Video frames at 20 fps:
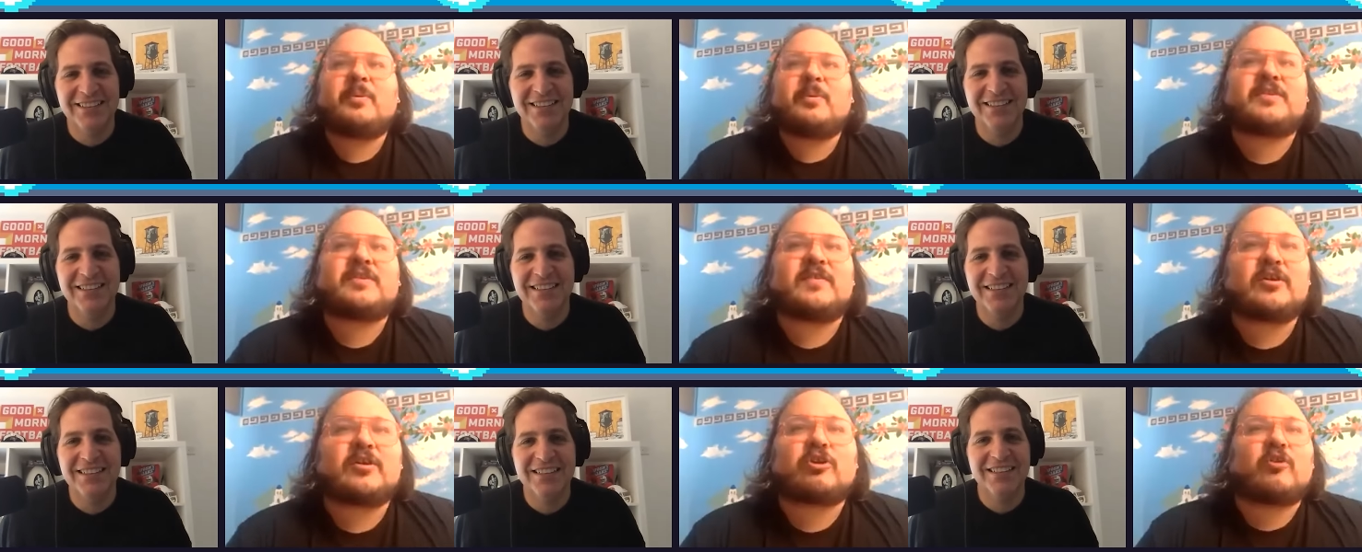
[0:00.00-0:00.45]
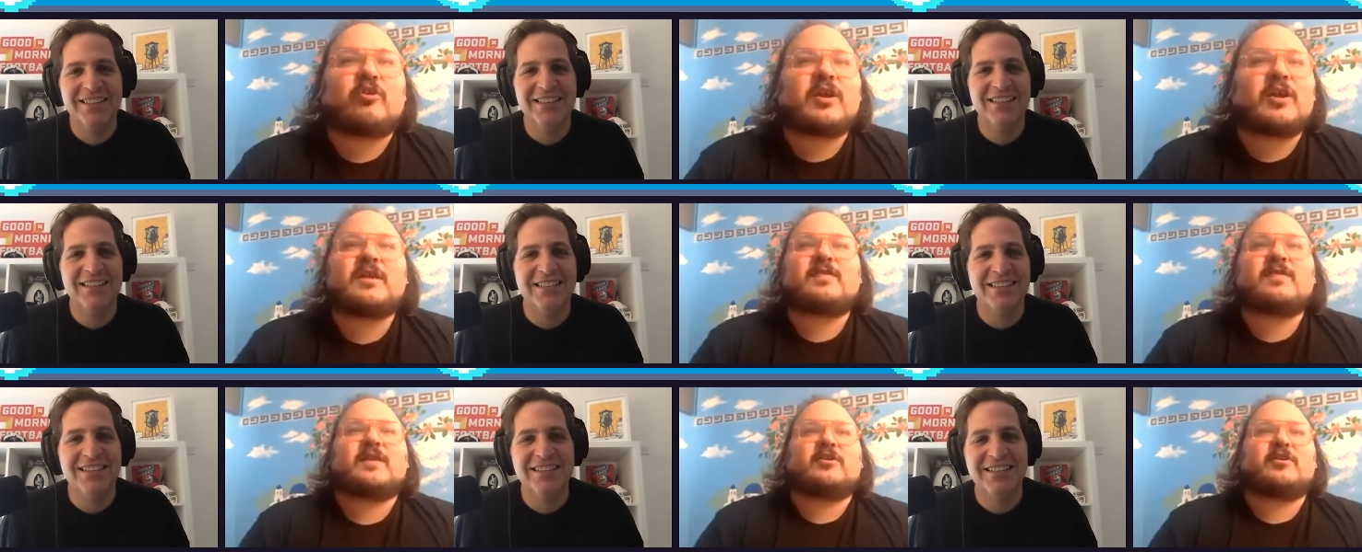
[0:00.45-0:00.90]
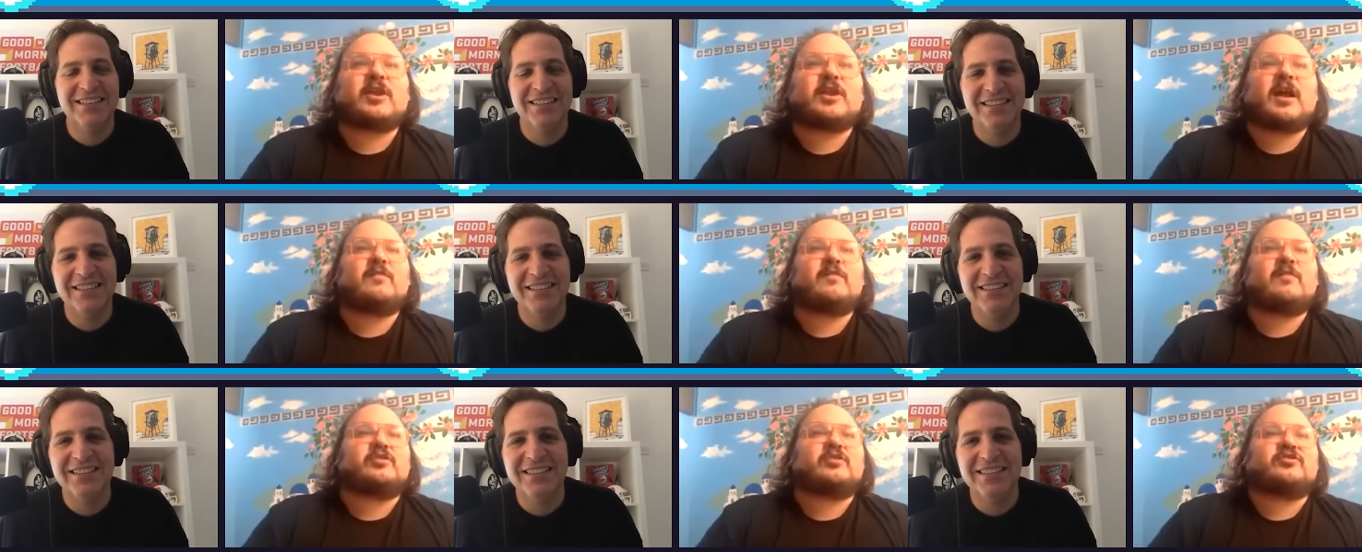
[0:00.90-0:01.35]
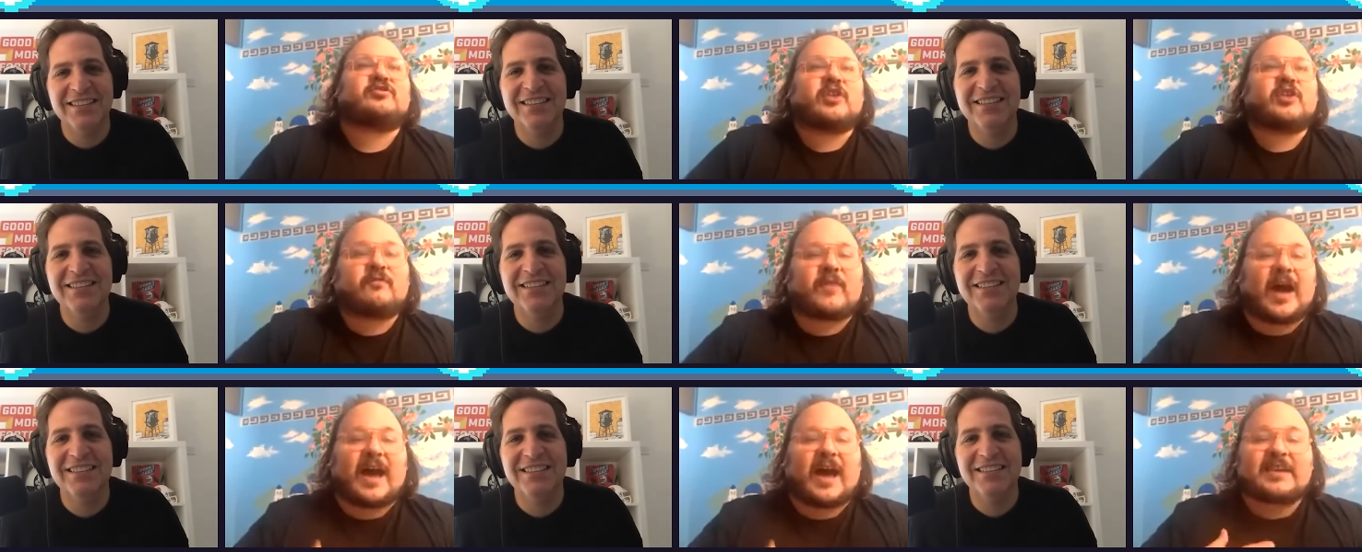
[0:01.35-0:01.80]
Speaker 1: But to their credit, they're not the
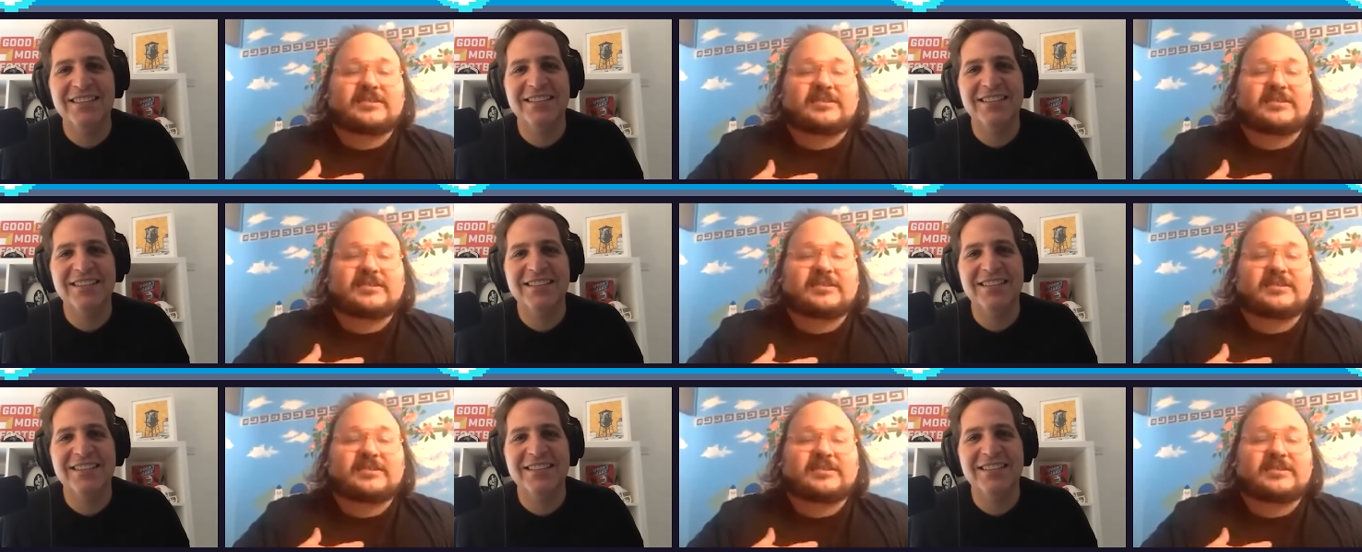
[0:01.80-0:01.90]
stuff.